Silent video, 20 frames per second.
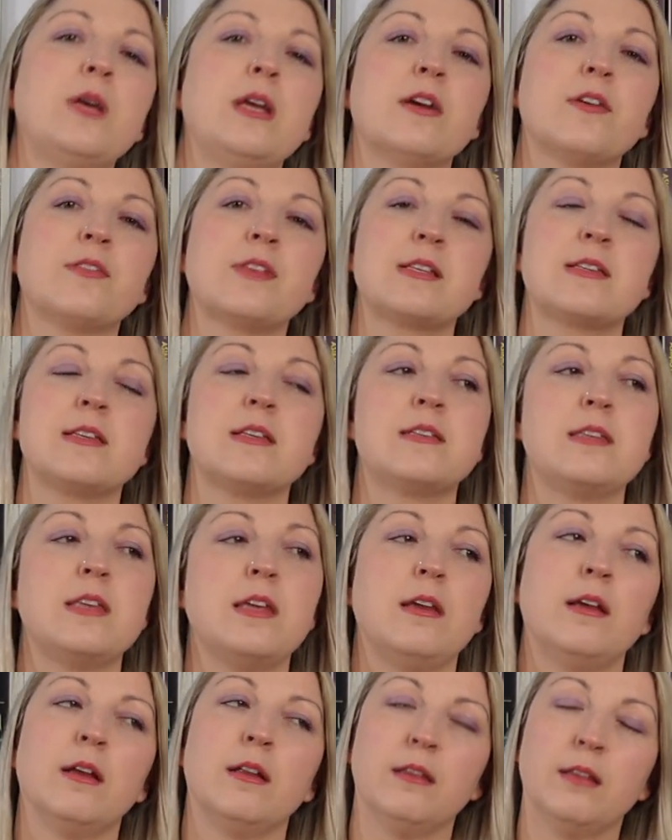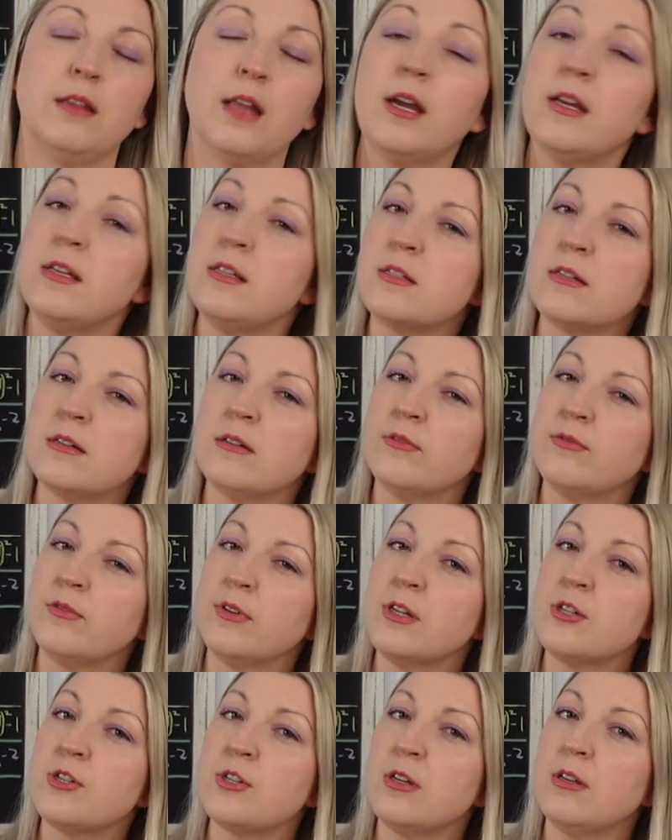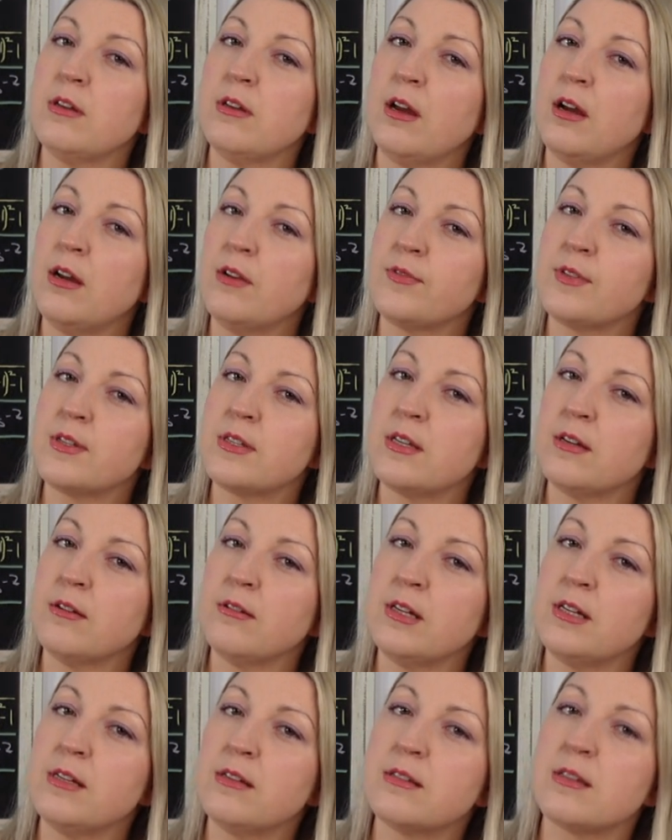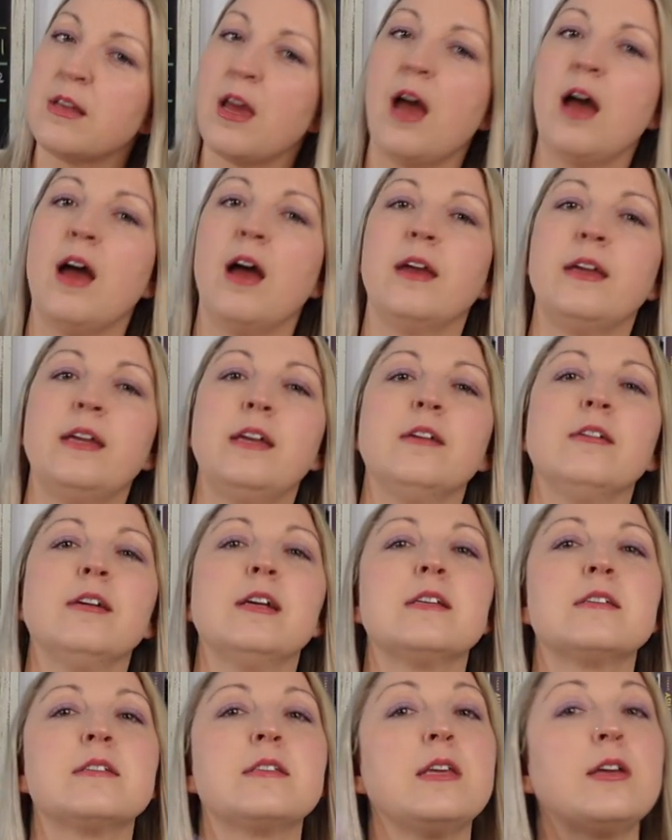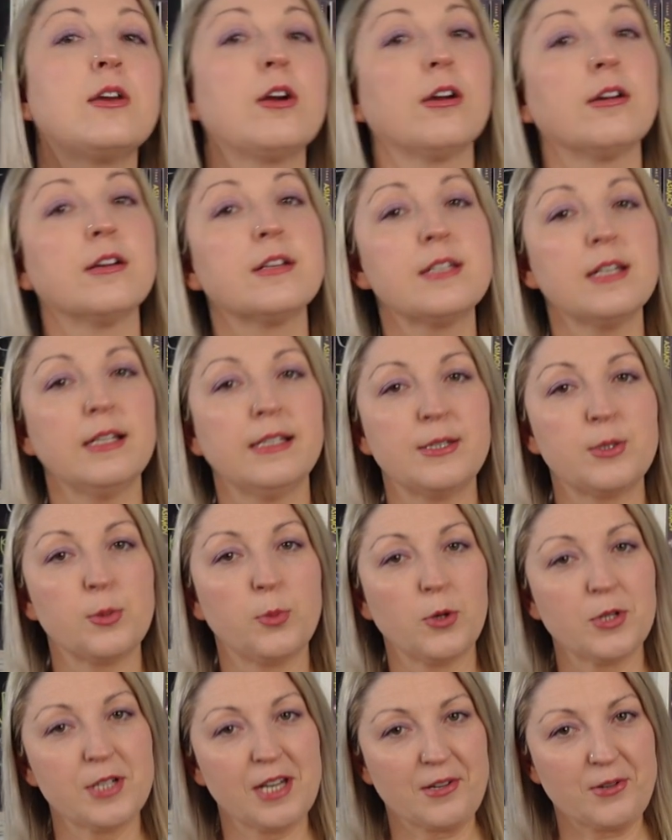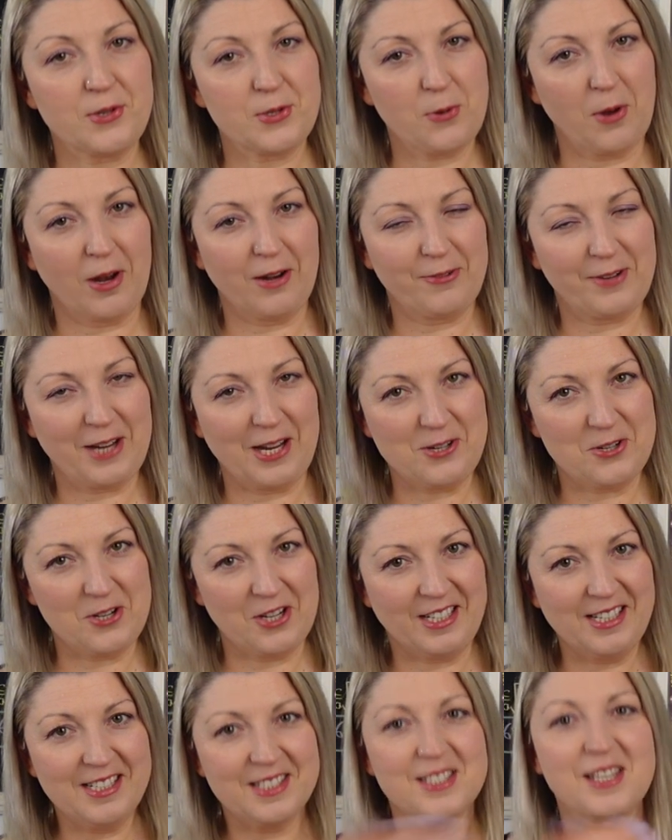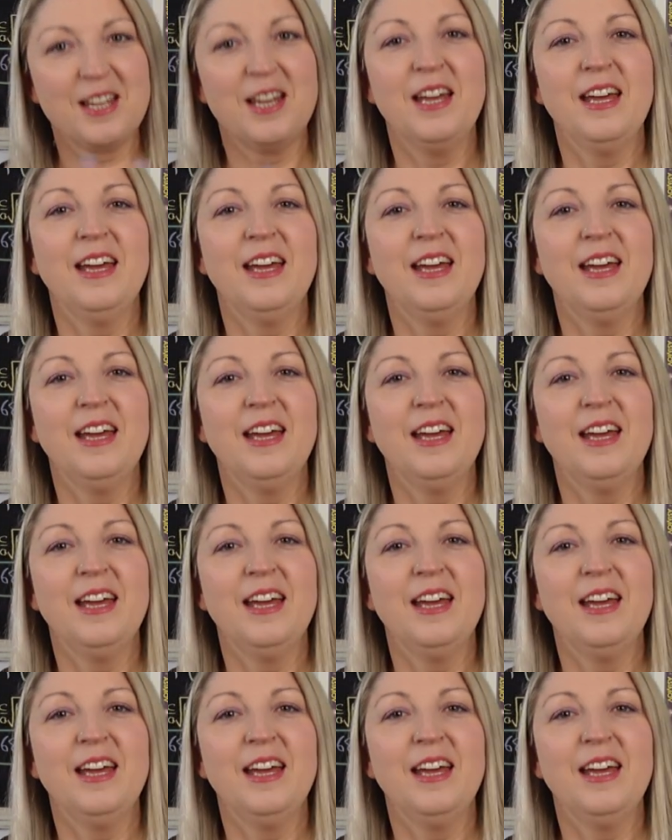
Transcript: here, this is the light version of the series. Here is the current leaderboard and disqualification list.